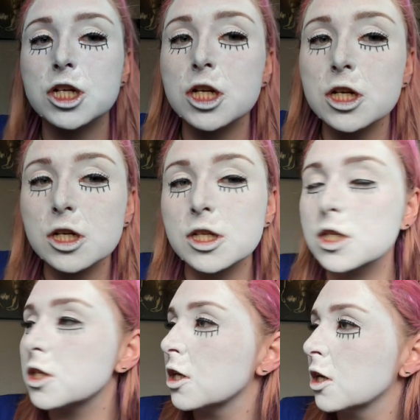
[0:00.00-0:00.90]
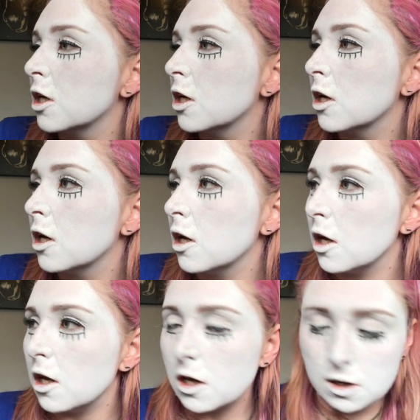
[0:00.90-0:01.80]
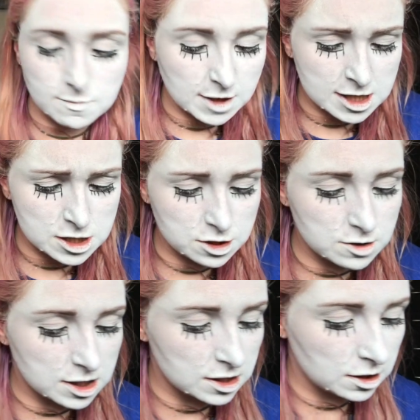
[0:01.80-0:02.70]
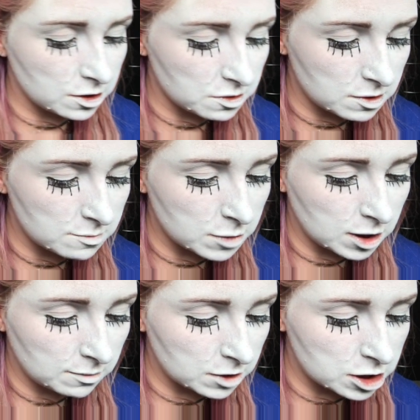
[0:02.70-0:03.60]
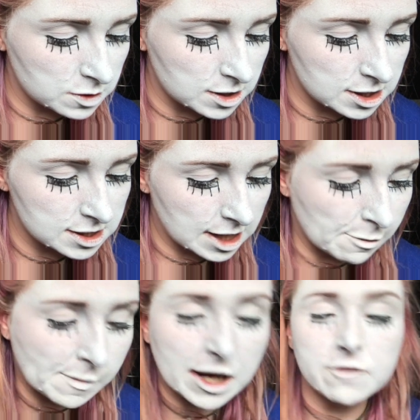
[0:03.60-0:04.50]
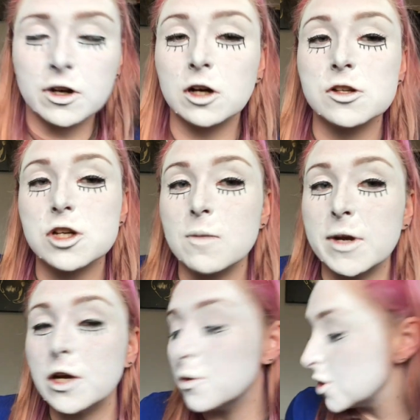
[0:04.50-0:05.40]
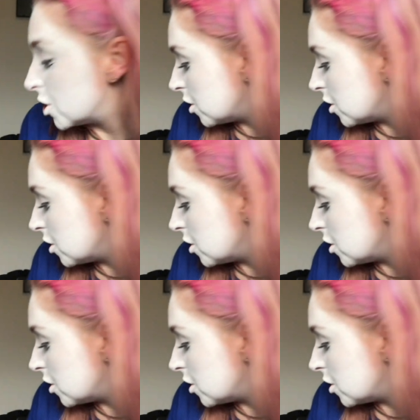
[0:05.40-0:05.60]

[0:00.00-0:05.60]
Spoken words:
cheeks. I didn't do this on the other one, but I'm going to do it this time. I might even contour my nose